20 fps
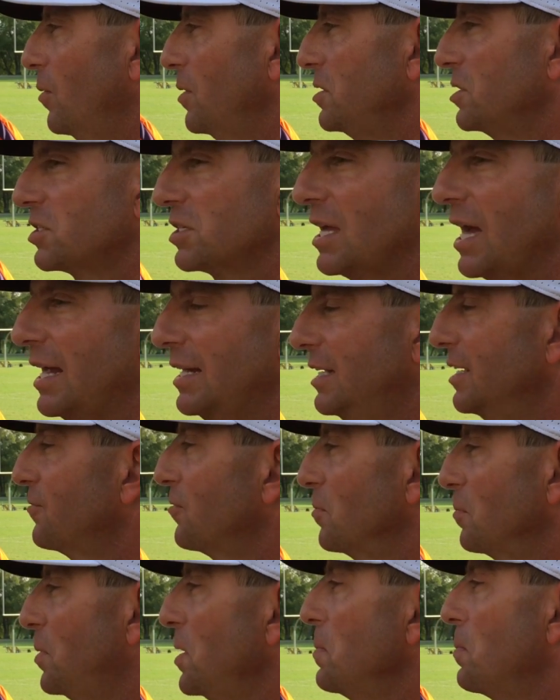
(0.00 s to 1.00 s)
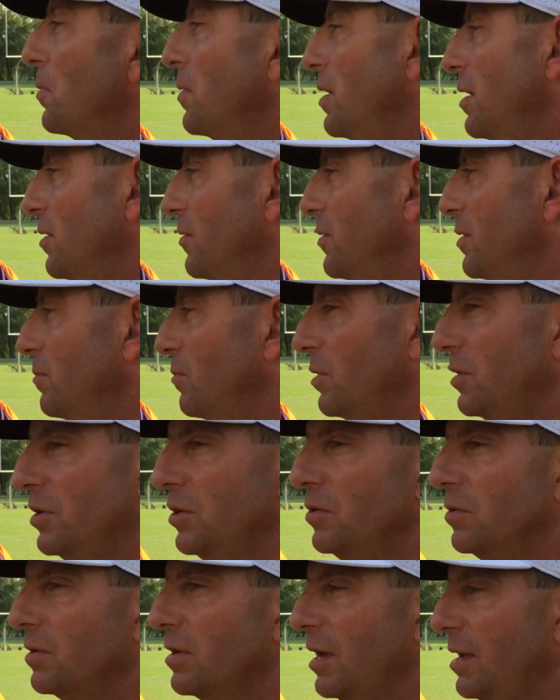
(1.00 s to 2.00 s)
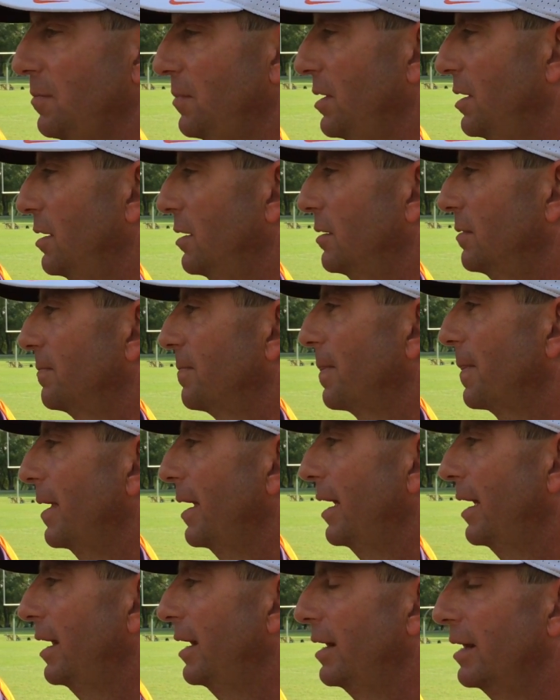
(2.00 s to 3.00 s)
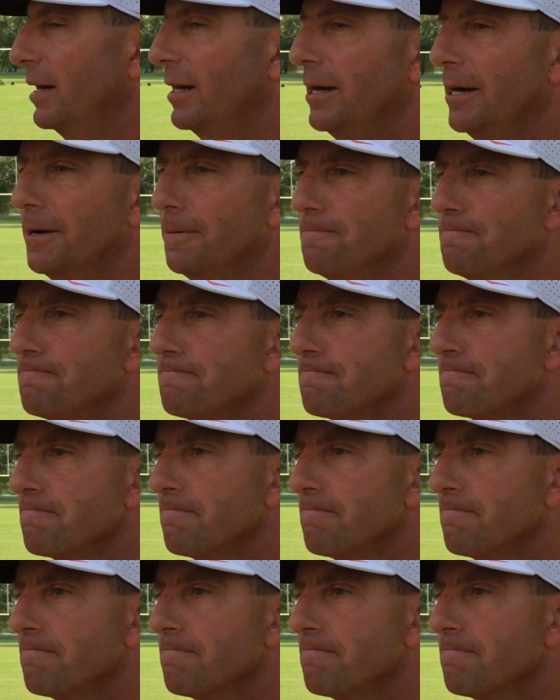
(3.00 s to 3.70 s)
we just got different people here than when Nuke came in, and um,